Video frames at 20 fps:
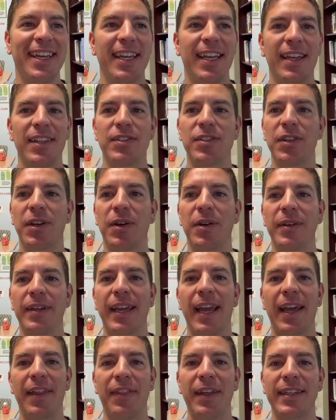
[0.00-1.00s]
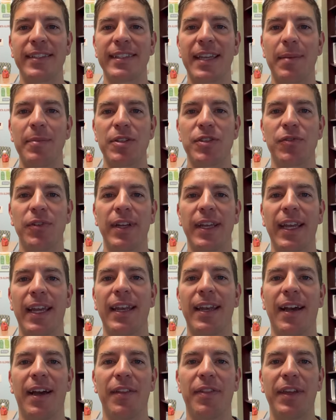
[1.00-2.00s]
And so, yeah, thanks again, Mr.
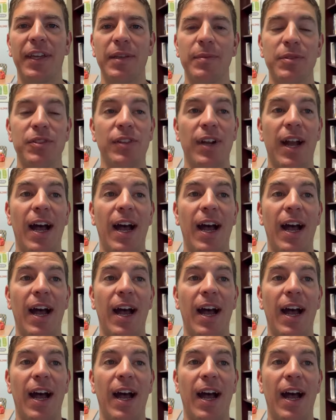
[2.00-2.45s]
Regan. Uh, thank you, Mr.